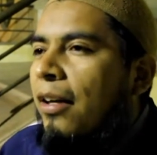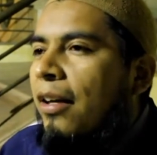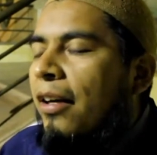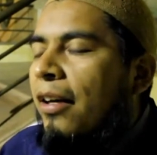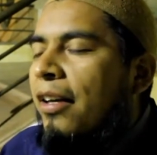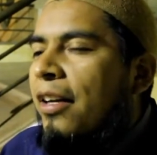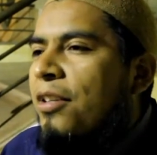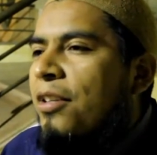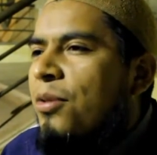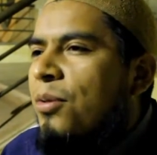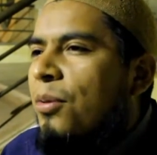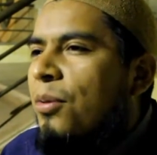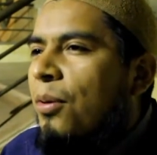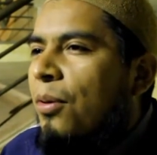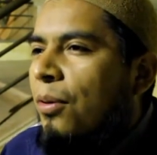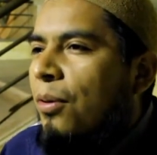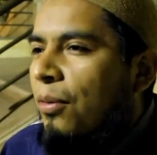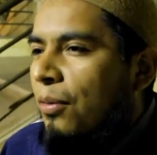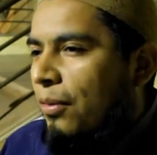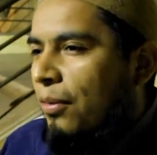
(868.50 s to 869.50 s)
And I
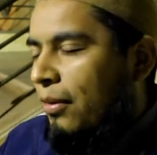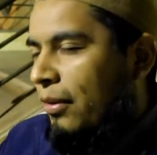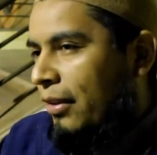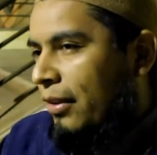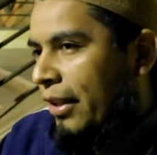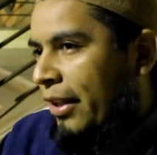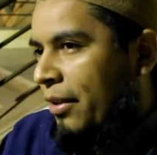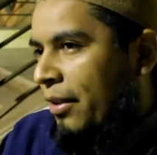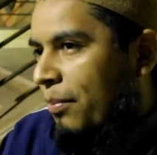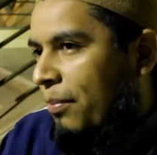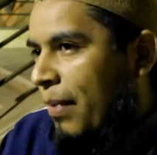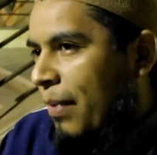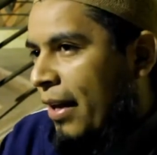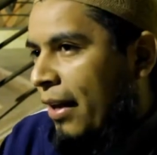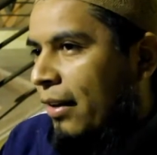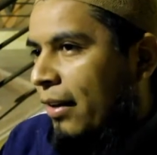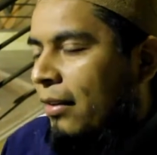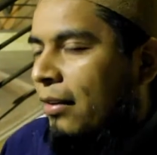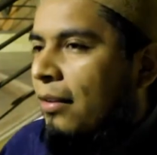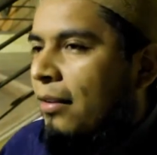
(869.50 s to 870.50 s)
saw, like,
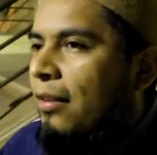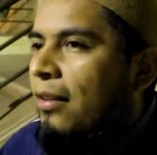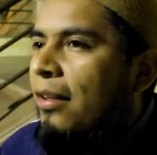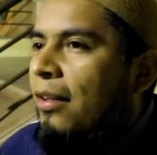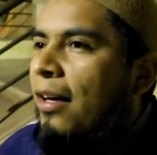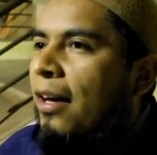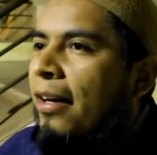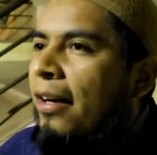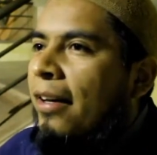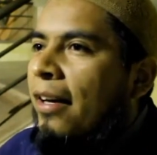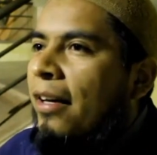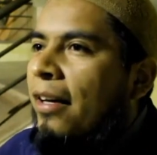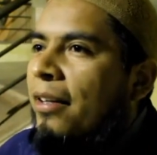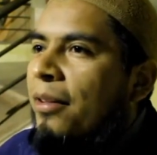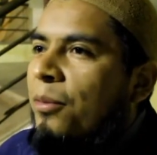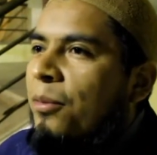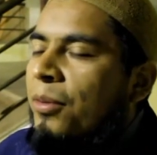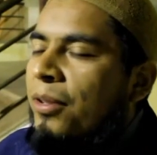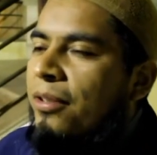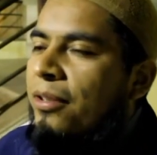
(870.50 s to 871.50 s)
back a
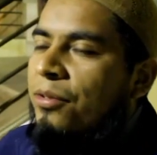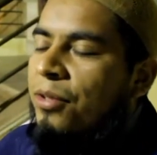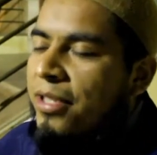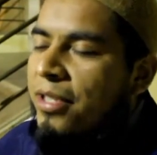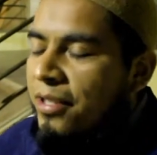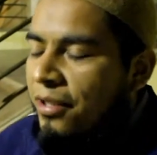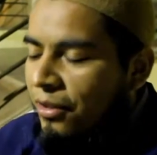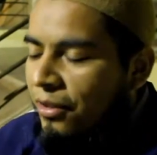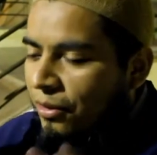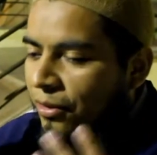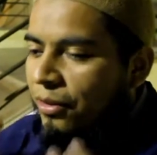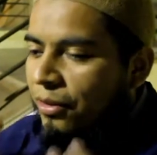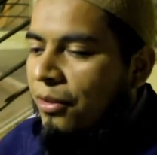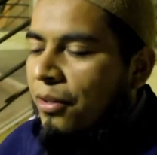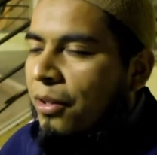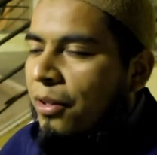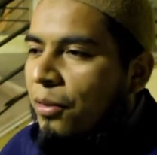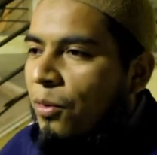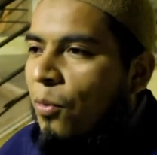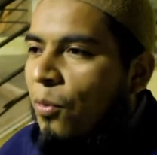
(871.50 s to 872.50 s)
guy with dressing on
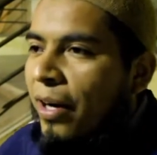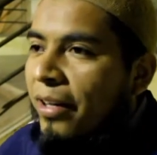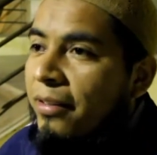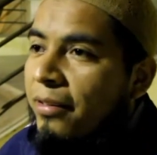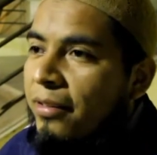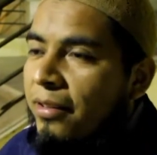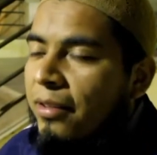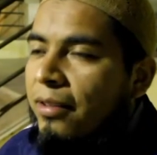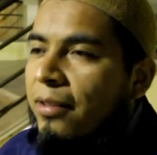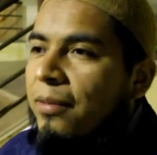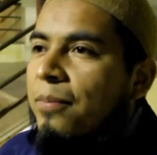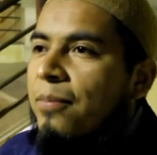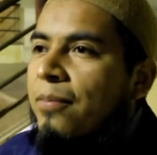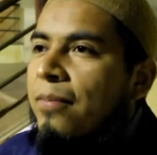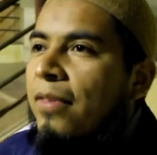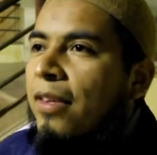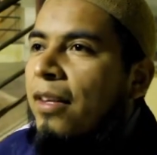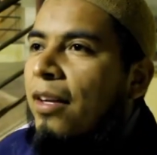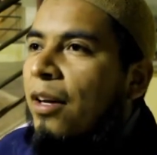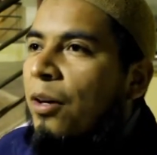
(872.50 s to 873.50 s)
the white,
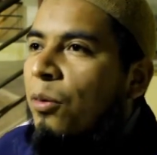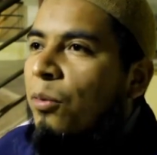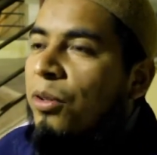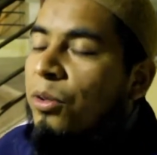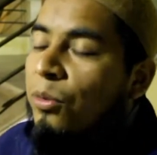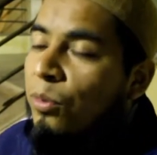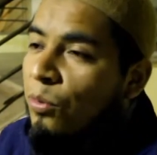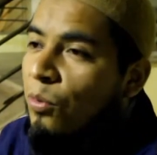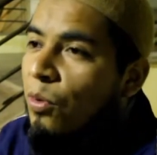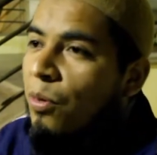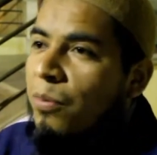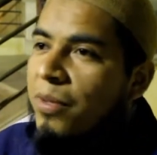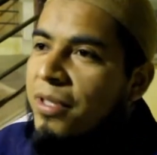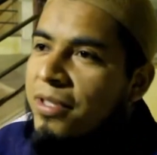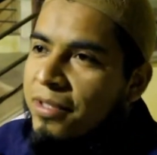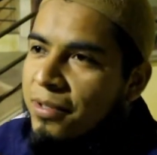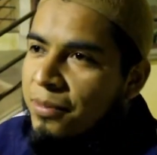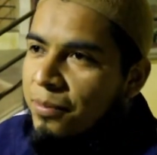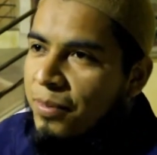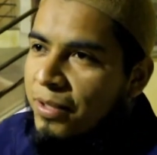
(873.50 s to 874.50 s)
with 2 women
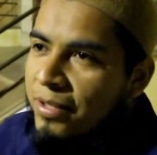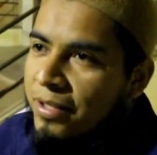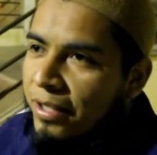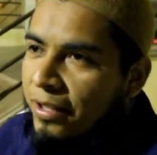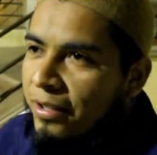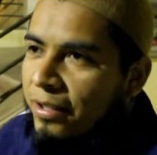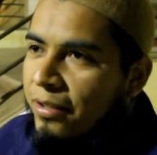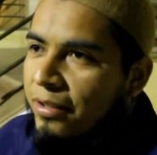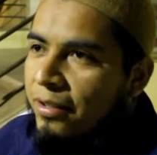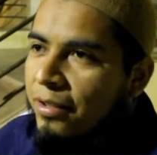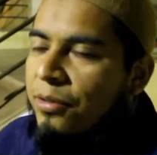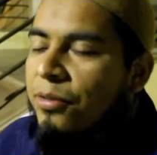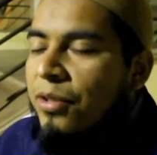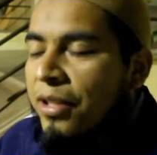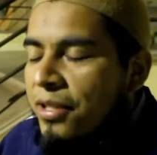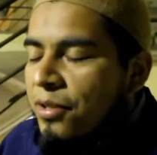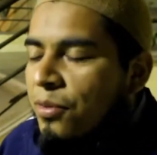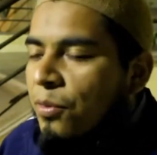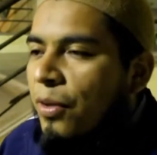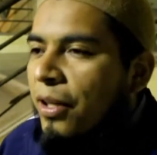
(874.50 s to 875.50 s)
beside it,
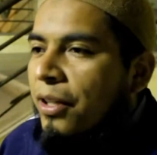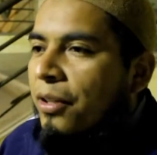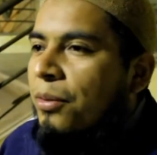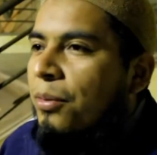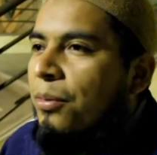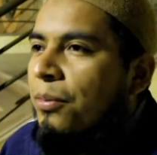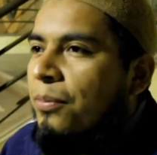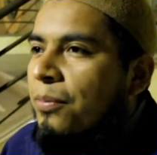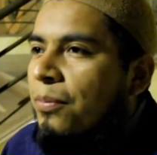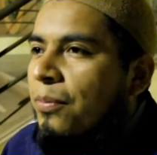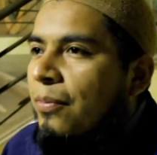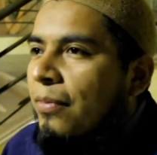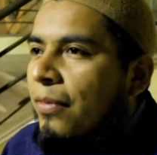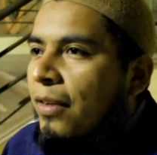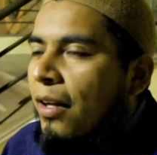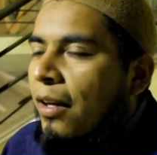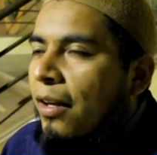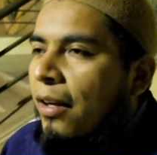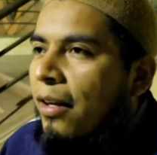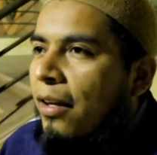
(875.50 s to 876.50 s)
dressed white too.
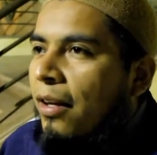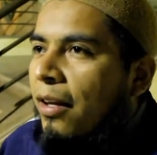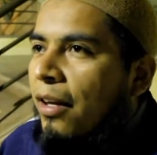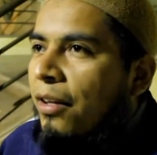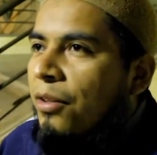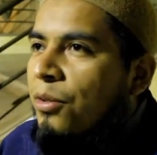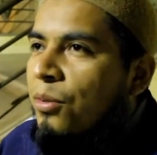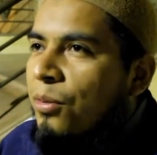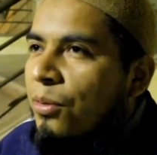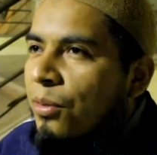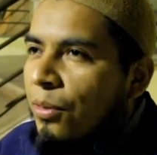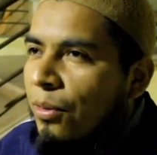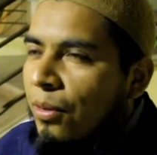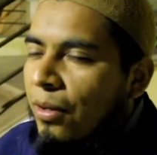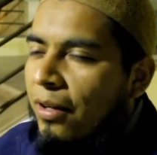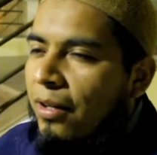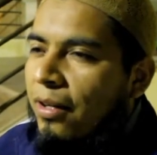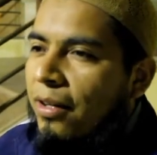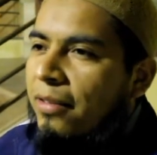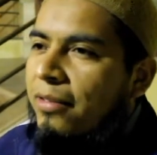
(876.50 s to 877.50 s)
And you
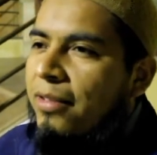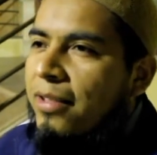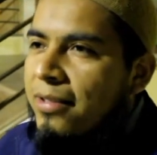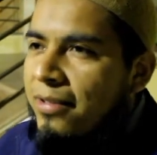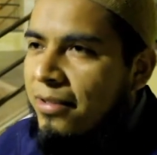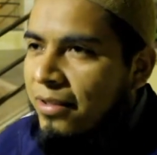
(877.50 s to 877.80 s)
know, this